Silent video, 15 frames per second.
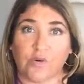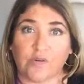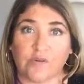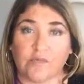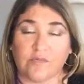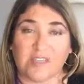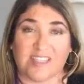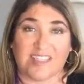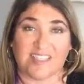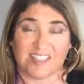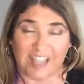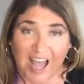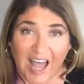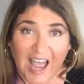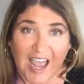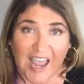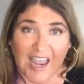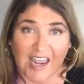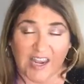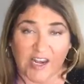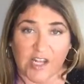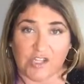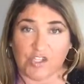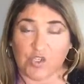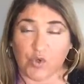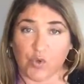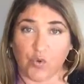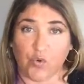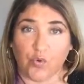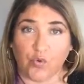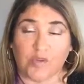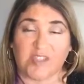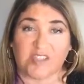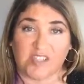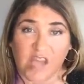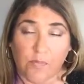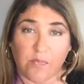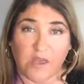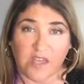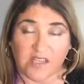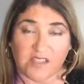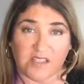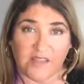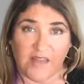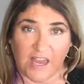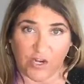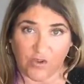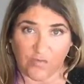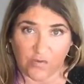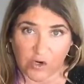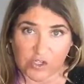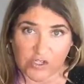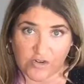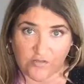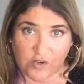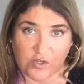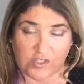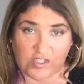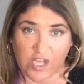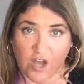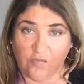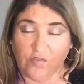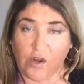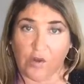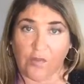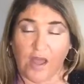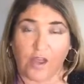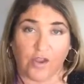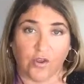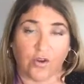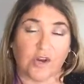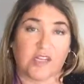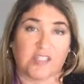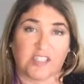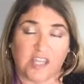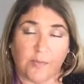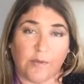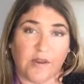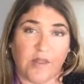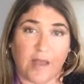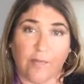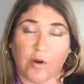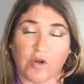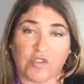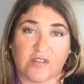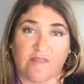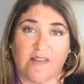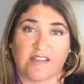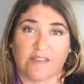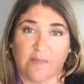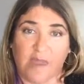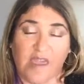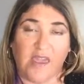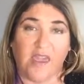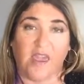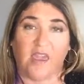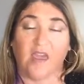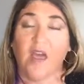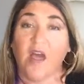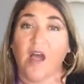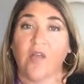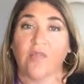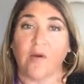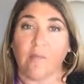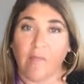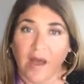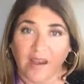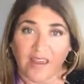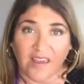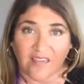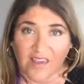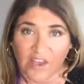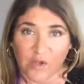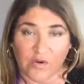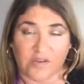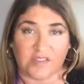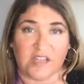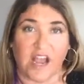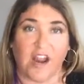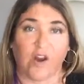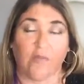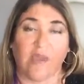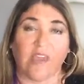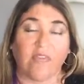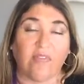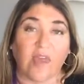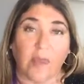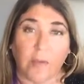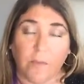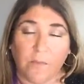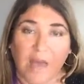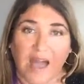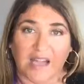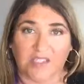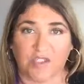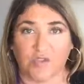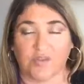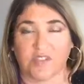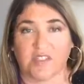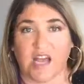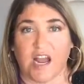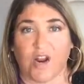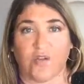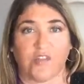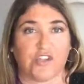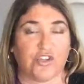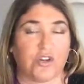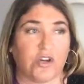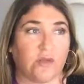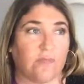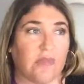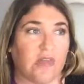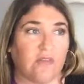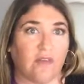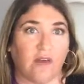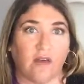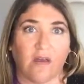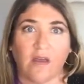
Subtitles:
decide to step into that new version of yourself, that you're going to step into that person that's making the money that you desire, making the impact you desire, that you're going to be the,